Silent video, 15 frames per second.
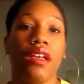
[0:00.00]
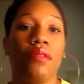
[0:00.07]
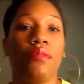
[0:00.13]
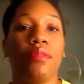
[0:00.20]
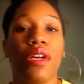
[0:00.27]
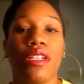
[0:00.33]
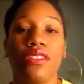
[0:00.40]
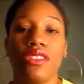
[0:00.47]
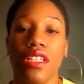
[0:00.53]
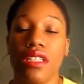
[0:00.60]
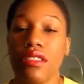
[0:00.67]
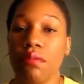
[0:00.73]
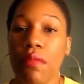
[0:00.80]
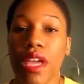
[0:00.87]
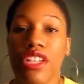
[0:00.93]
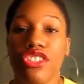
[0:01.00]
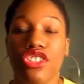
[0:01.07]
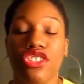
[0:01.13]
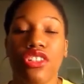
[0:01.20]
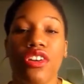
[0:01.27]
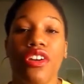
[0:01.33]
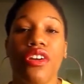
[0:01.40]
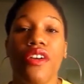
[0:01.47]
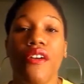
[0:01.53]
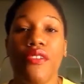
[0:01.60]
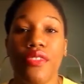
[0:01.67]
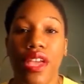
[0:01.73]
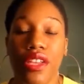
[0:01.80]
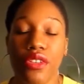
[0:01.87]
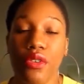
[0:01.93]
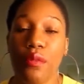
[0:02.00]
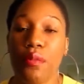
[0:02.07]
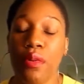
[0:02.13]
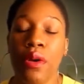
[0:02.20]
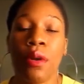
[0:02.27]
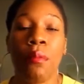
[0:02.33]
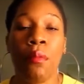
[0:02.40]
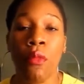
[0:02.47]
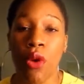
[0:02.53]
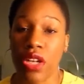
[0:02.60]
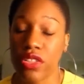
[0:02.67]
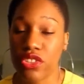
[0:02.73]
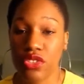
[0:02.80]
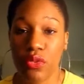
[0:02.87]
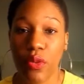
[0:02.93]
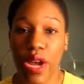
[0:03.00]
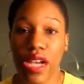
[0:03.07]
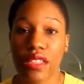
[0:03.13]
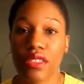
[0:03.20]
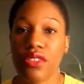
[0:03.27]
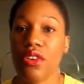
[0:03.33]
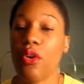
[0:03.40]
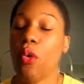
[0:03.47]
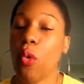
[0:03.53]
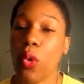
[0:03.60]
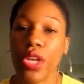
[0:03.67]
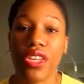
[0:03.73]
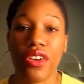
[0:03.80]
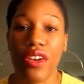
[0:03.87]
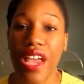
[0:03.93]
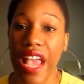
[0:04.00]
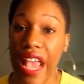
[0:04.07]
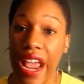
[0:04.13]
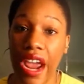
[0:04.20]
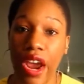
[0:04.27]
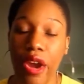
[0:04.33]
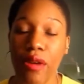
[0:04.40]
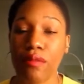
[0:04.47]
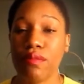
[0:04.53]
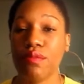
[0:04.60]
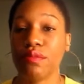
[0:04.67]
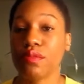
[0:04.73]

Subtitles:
But just make sure that you put moisturizer on your hair